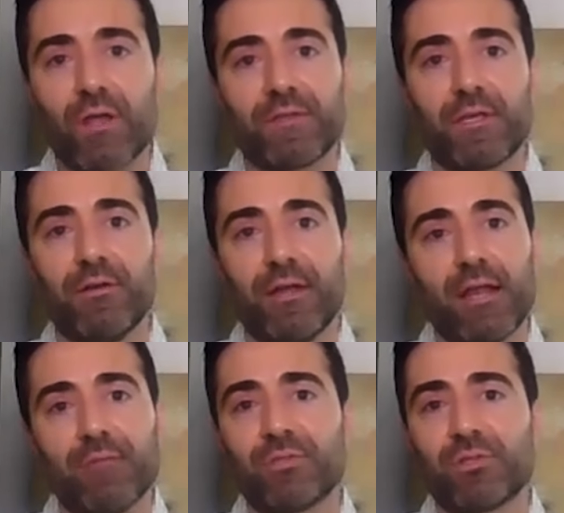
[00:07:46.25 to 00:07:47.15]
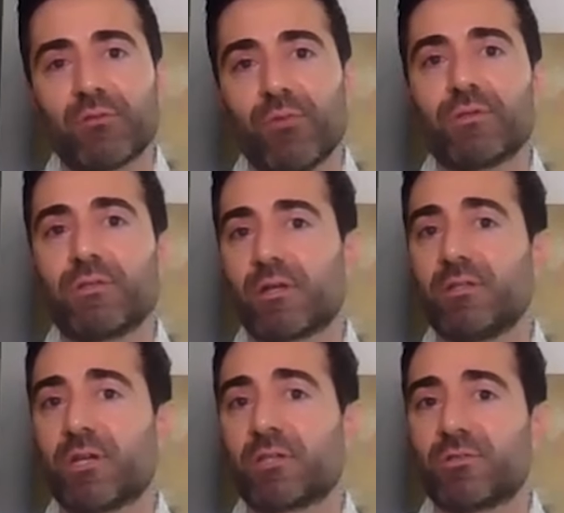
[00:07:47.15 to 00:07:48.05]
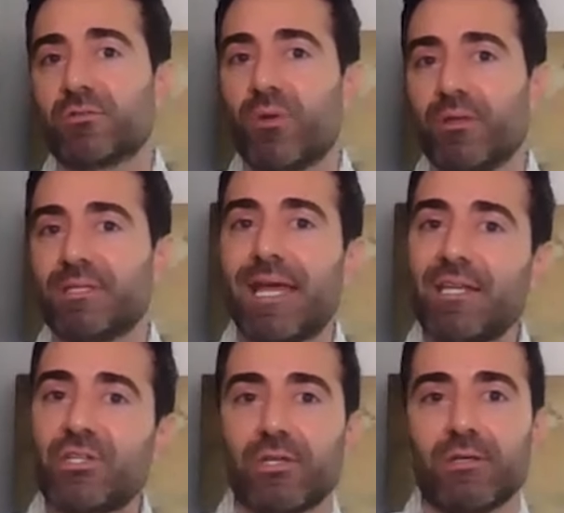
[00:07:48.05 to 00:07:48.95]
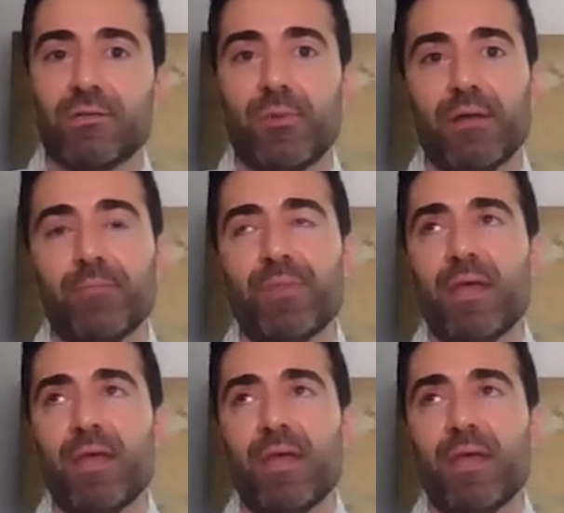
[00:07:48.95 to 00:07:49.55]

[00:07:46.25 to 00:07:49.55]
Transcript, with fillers: on the internet and i'm sure most of the conjecture is well intentioned but